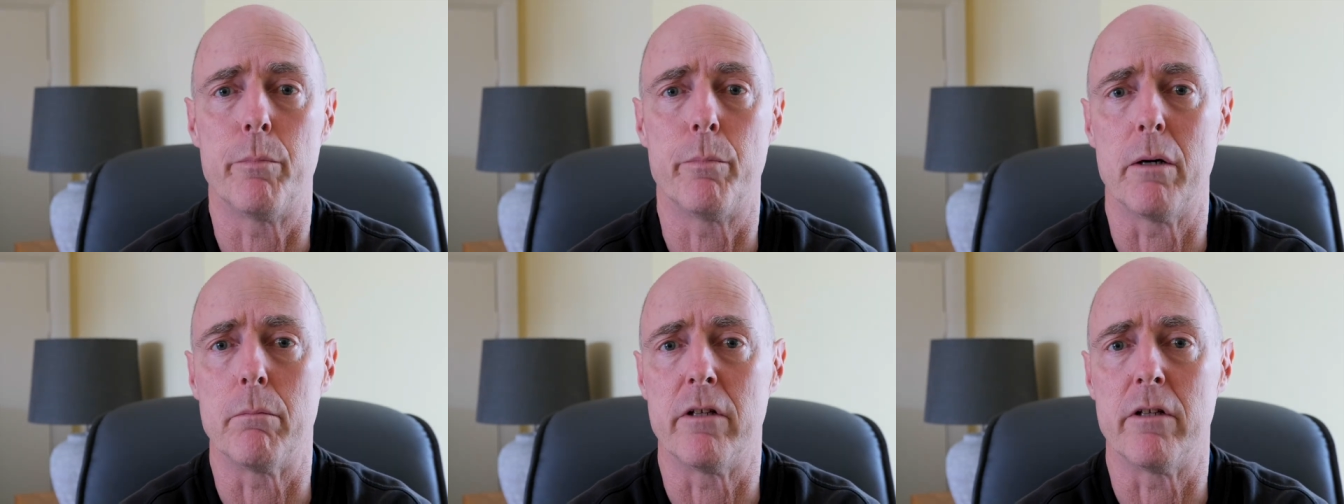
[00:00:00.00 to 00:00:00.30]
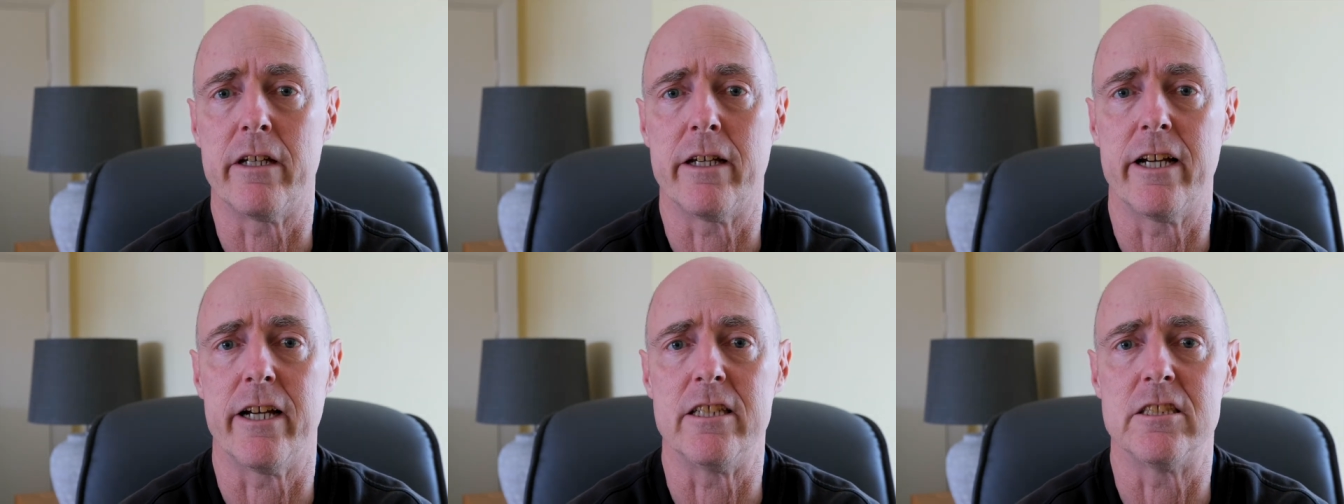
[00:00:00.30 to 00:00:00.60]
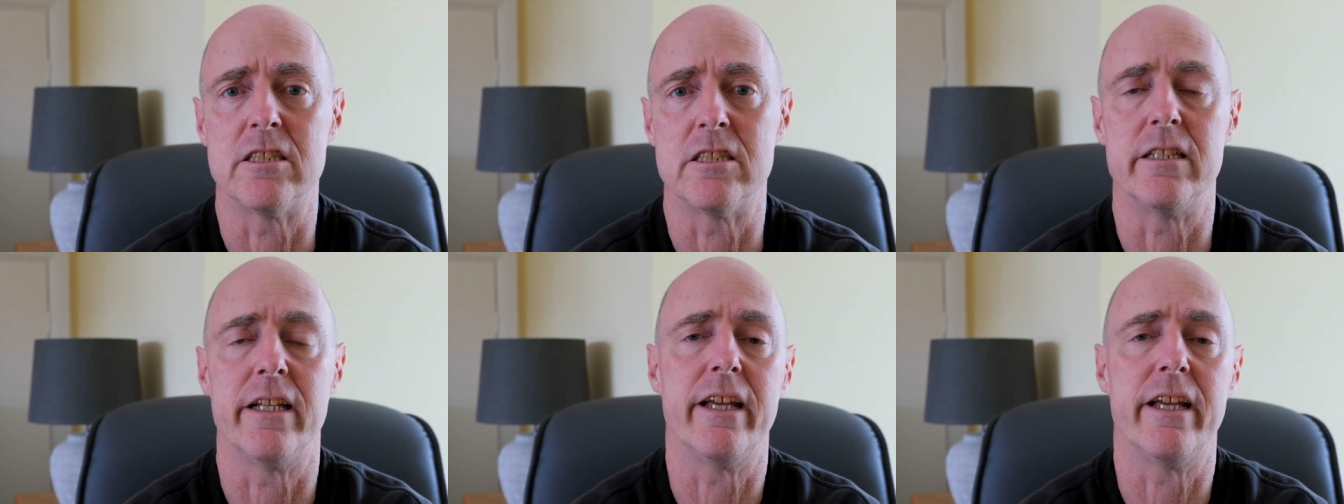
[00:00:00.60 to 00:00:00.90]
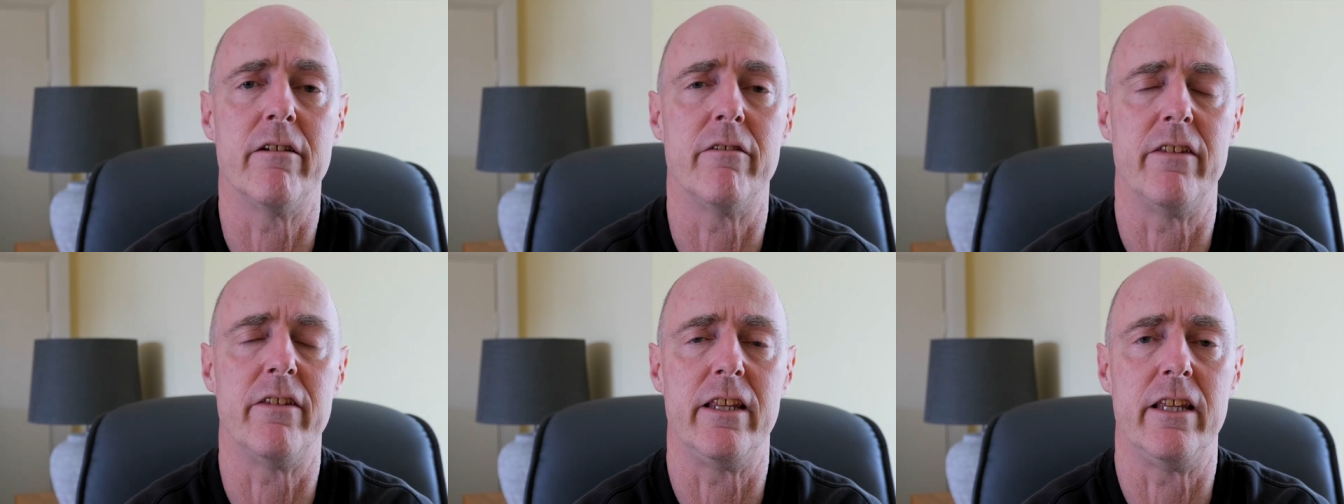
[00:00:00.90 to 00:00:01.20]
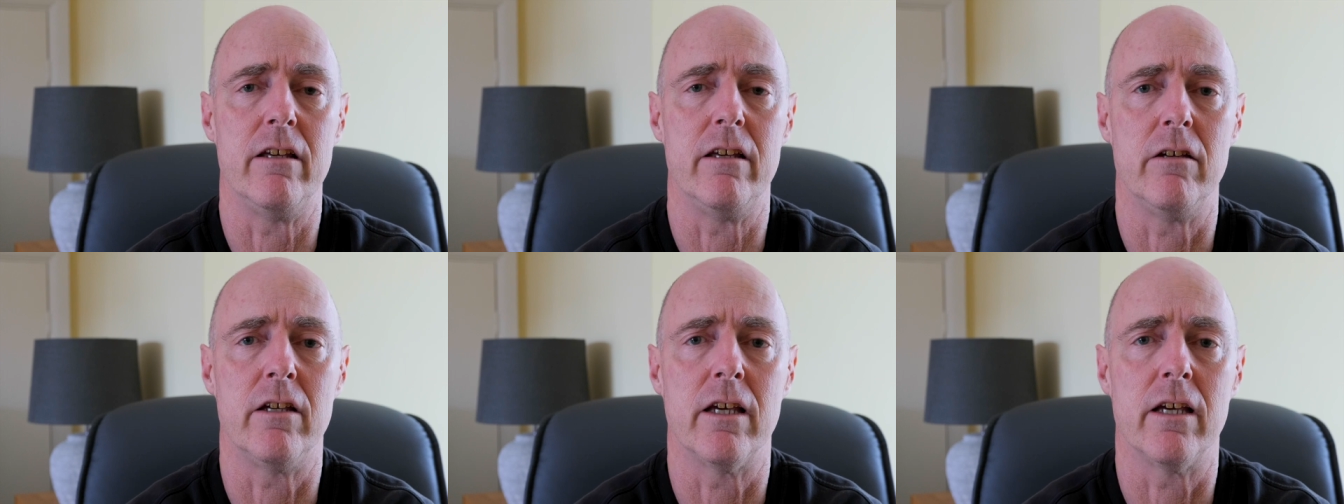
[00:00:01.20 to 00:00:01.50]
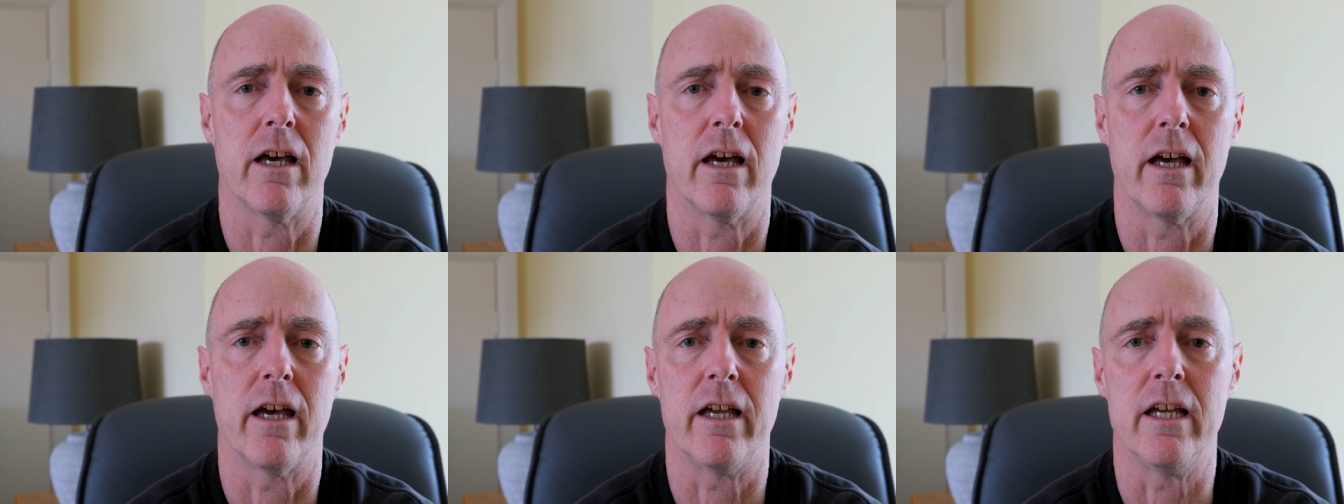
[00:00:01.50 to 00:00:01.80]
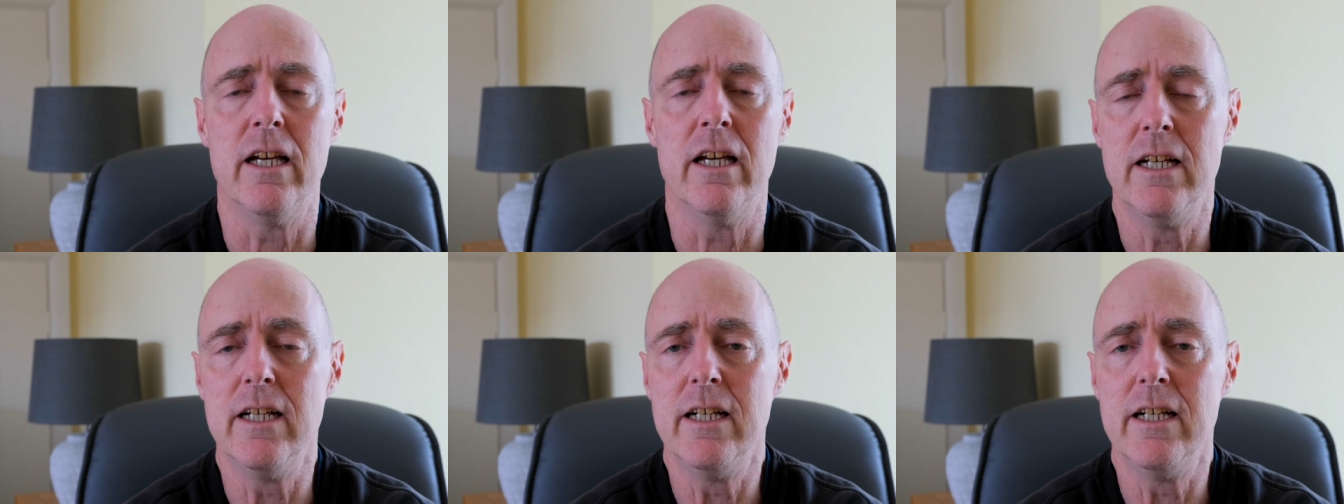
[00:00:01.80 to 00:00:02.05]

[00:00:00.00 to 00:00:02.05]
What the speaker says: publication here in the UK,